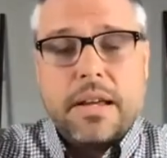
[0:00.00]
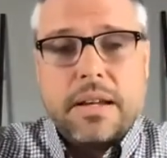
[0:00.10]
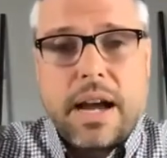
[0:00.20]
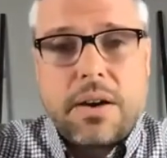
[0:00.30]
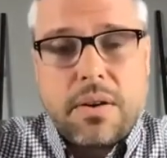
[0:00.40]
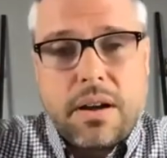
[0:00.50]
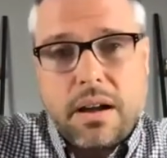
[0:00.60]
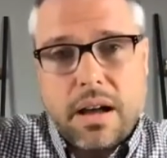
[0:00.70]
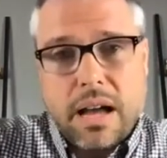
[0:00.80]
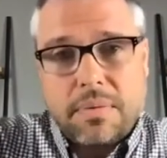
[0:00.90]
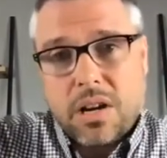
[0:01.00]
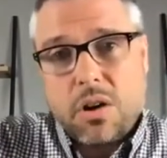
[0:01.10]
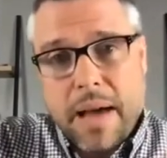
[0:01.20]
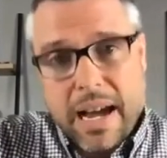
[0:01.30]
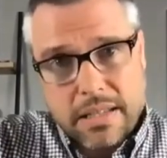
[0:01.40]
Now, I'm going to go
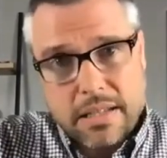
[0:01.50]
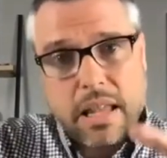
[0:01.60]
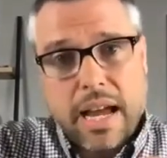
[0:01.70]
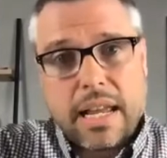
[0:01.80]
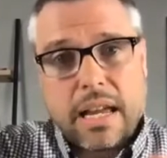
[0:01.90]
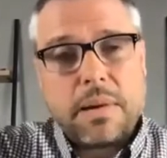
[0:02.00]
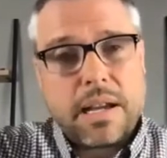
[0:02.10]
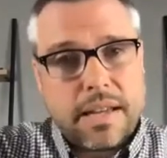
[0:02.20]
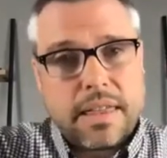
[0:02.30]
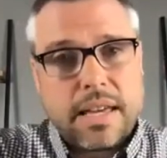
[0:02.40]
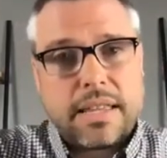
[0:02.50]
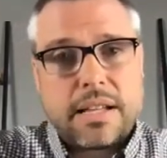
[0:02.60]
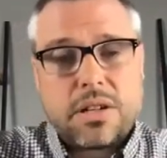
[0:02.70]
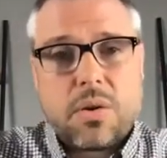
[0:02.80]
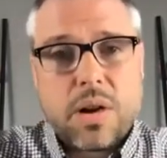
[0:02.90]
back to lighting because I think
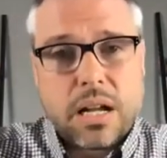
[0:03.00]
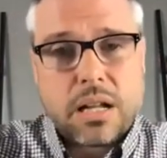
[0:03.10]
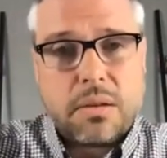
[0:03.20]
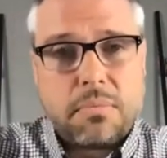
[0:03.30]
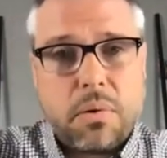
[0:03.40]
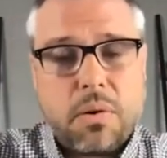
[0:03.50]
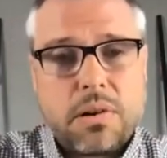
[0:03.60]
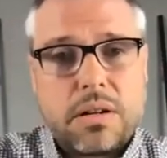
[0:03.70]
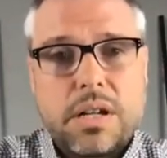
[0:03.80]
that's critically important.